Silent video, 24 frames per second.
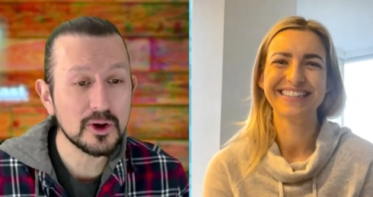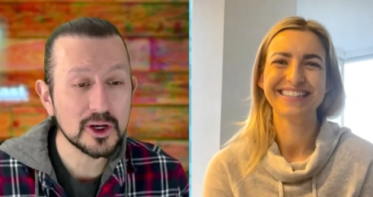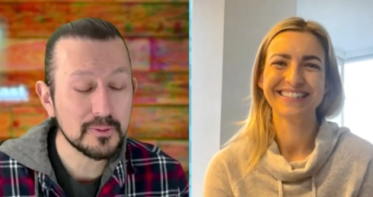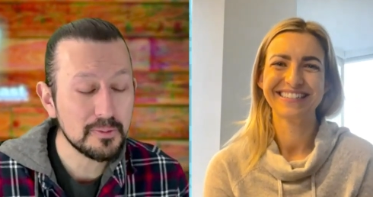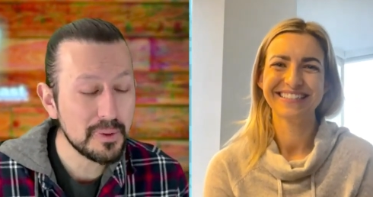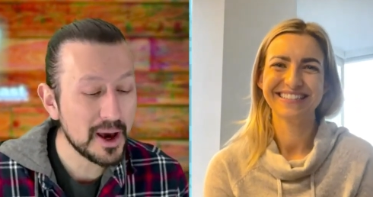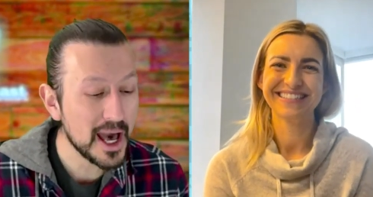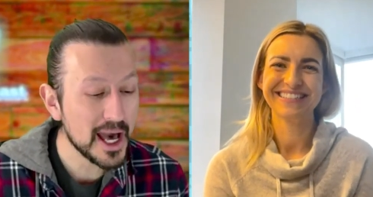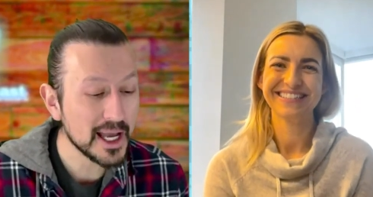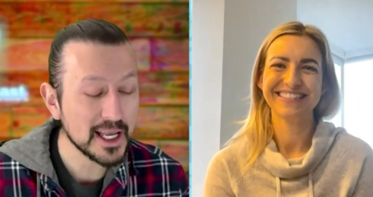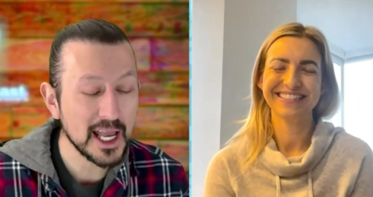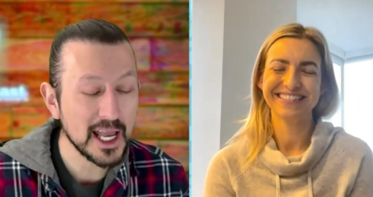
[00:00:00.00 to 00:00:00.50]

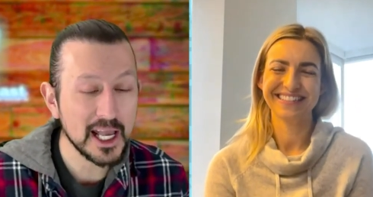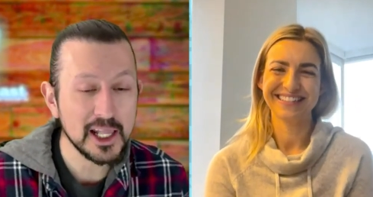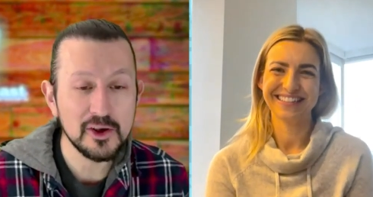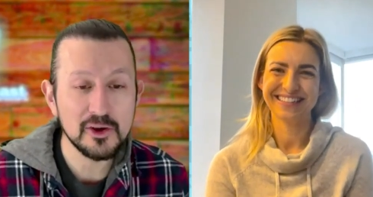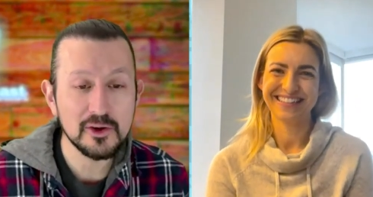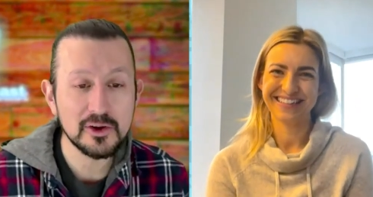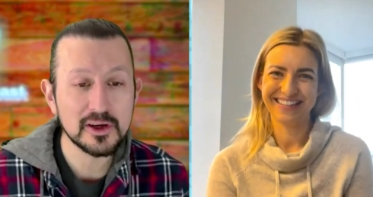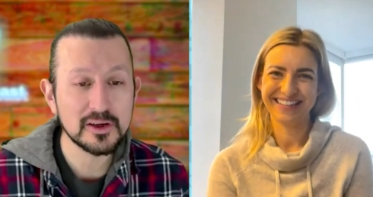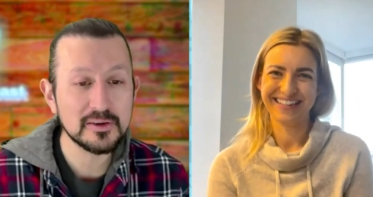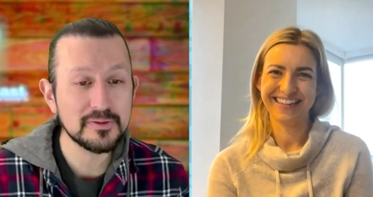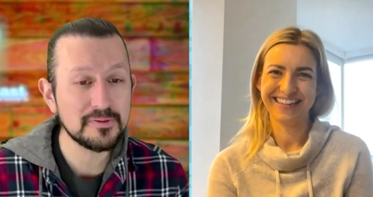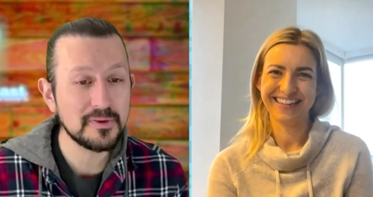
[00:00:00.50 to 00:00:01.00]
Speaker 1: back and you
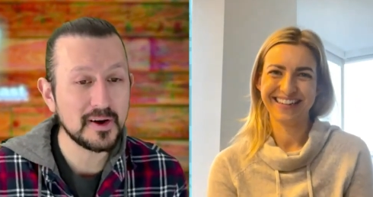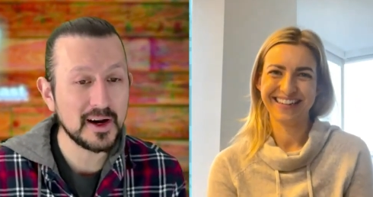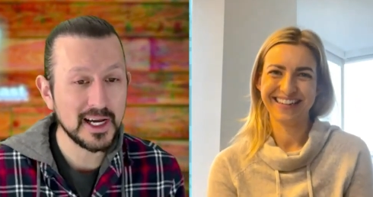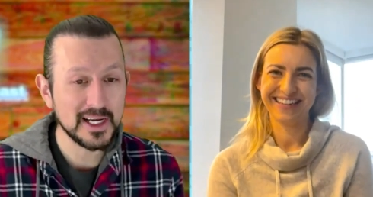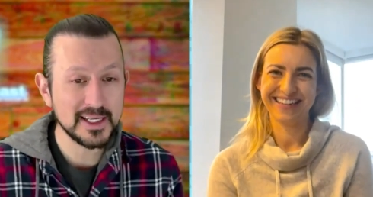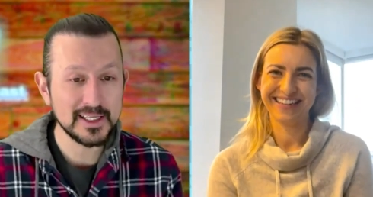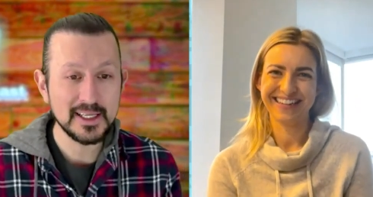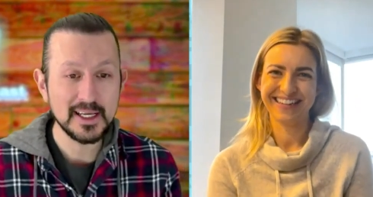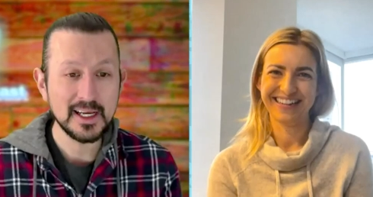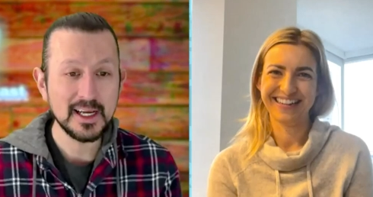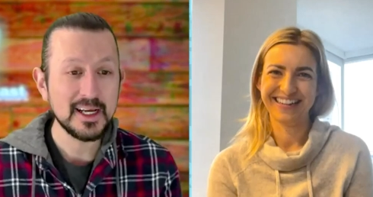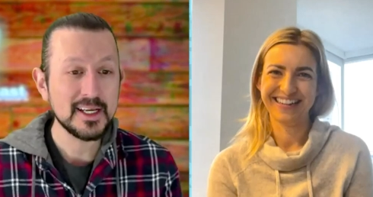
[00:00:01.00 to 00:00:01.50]
can
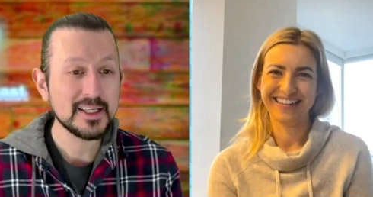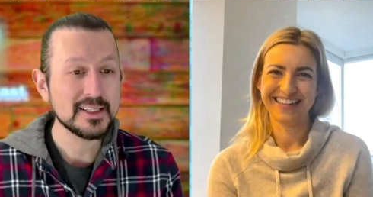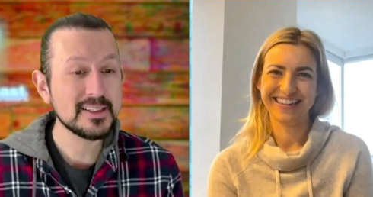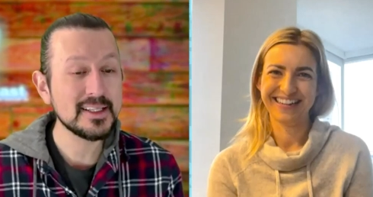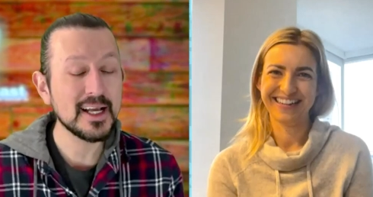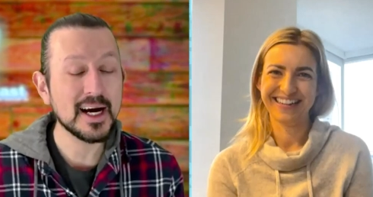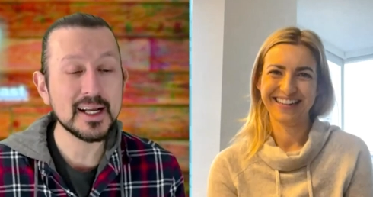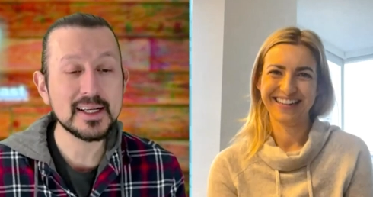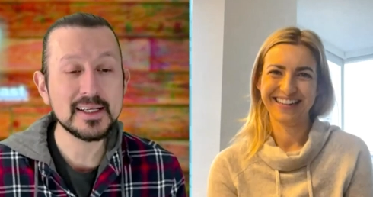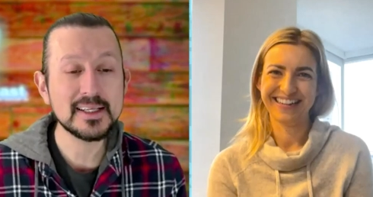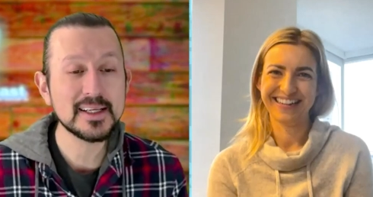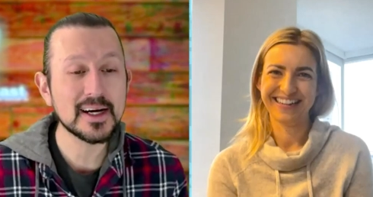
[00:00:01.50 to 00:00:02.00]
find
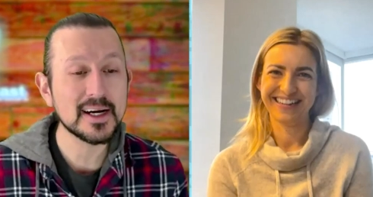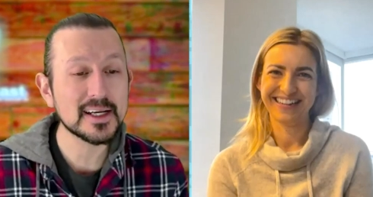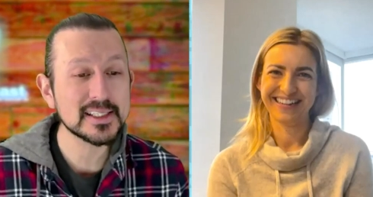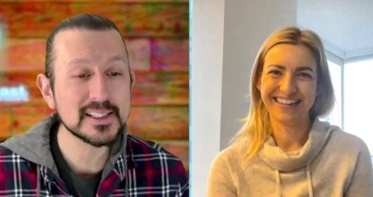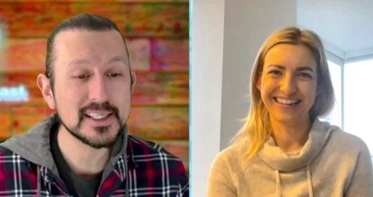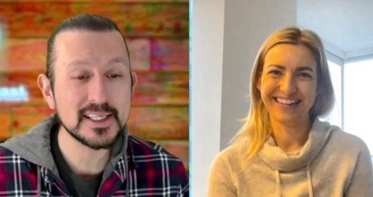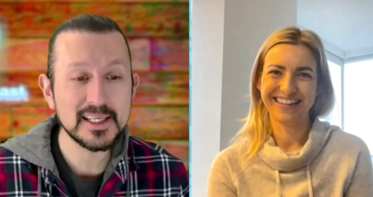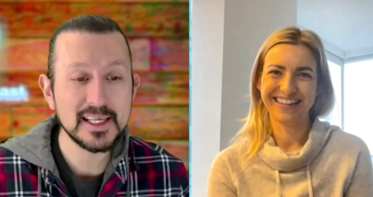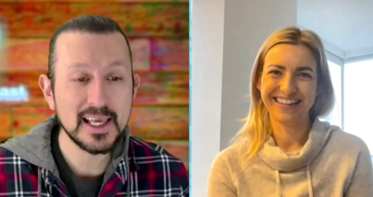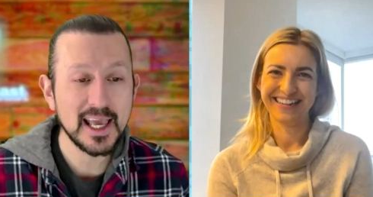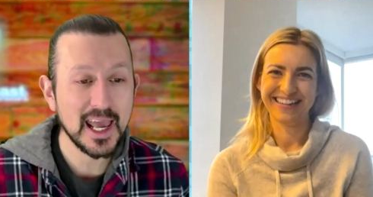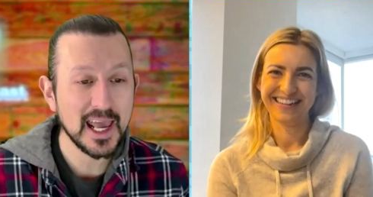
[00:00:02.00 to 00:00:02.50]
a
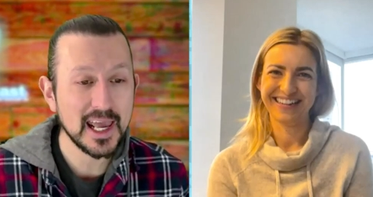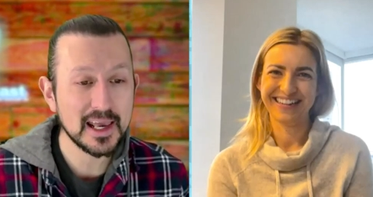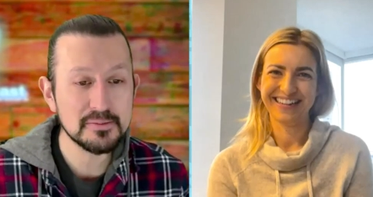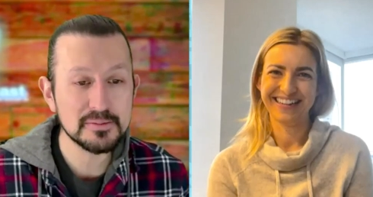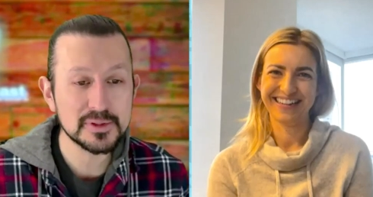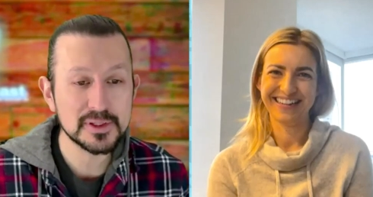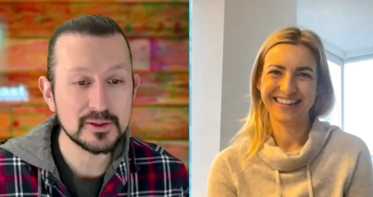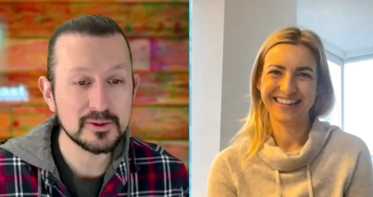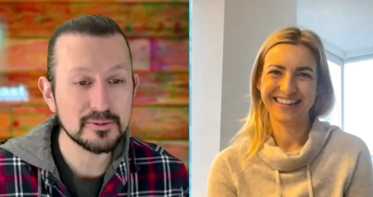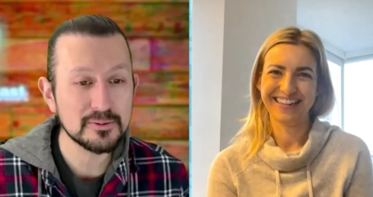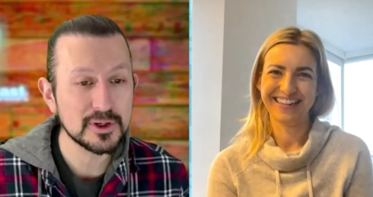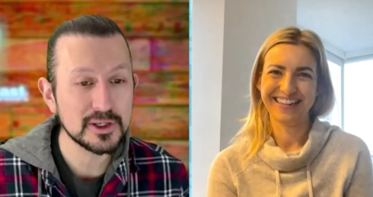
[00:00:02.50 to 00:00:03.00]
dozen games
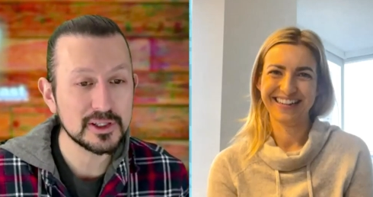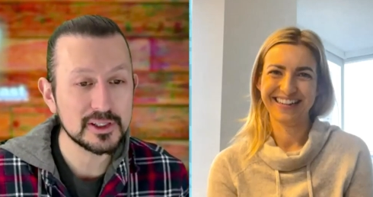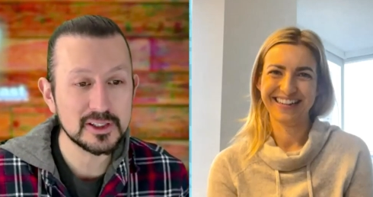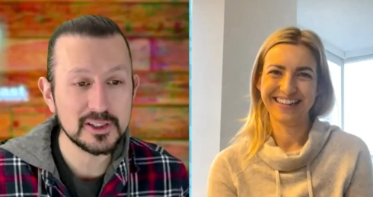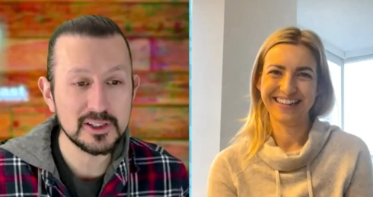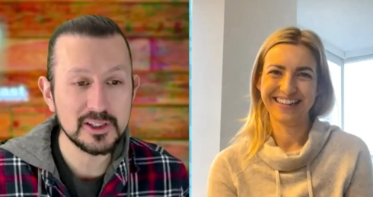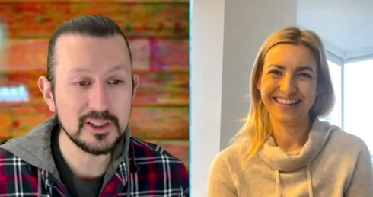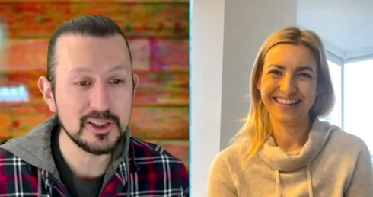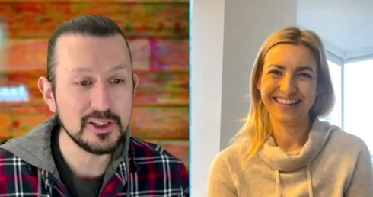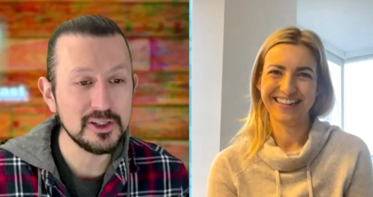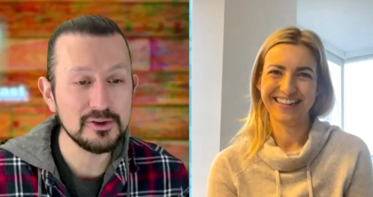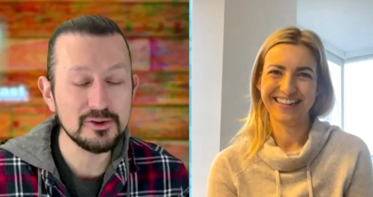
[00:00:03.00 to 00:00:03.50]
in which
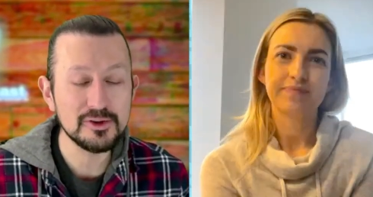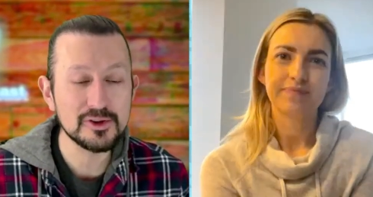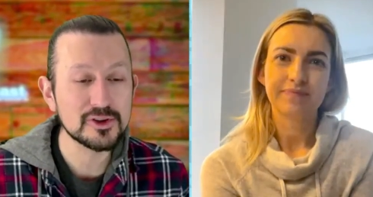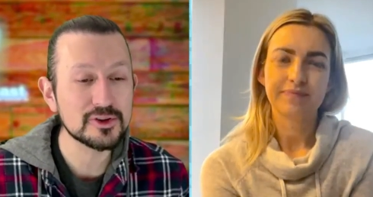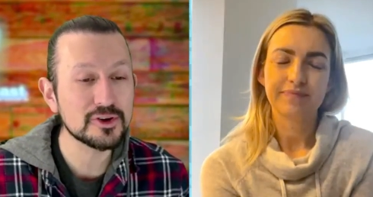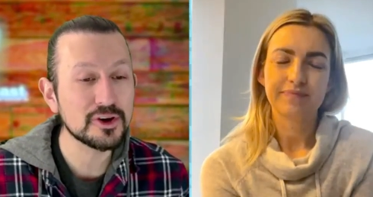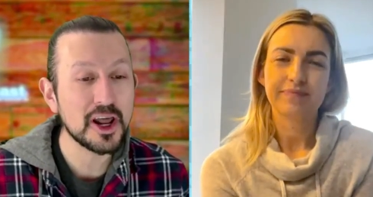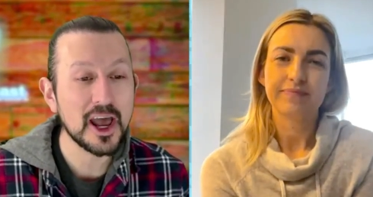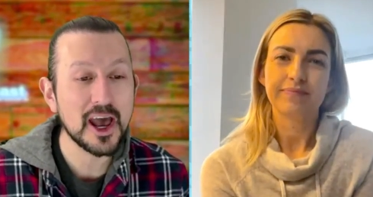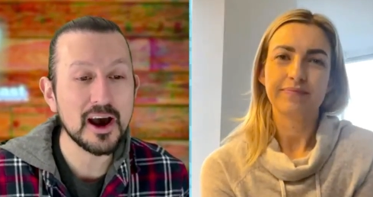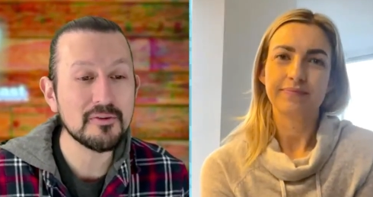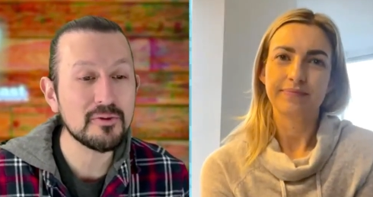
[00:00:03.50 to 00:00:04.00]
you
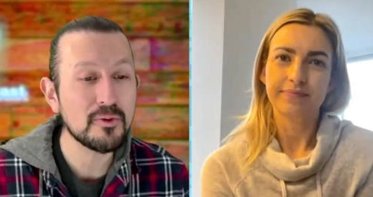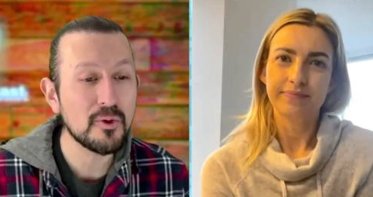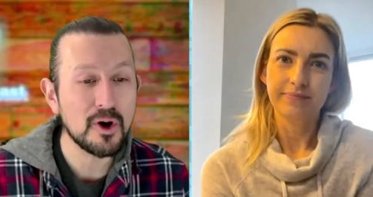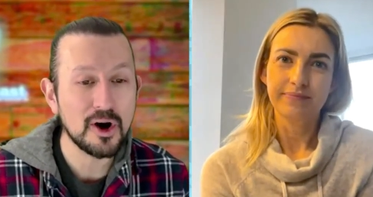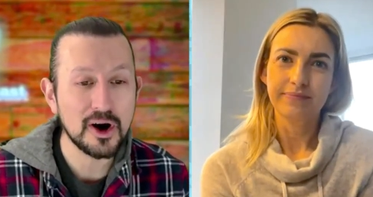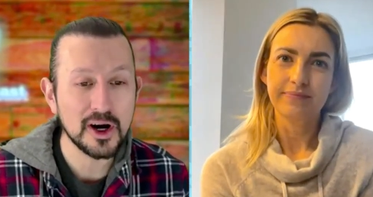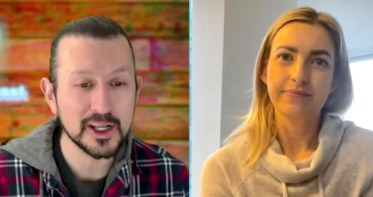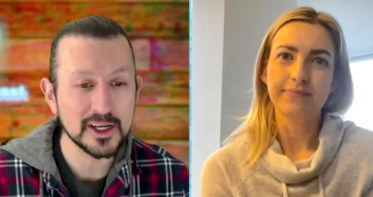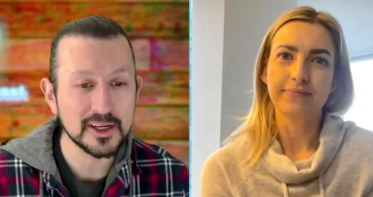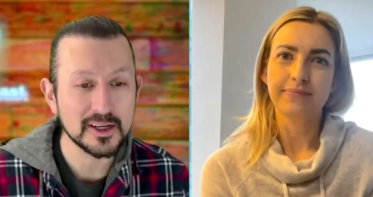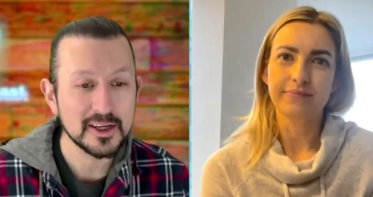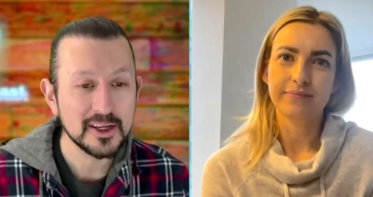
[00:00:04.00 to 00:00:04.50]
should have
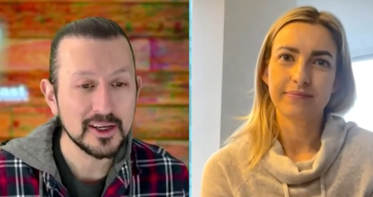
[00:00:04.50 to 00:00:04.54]
won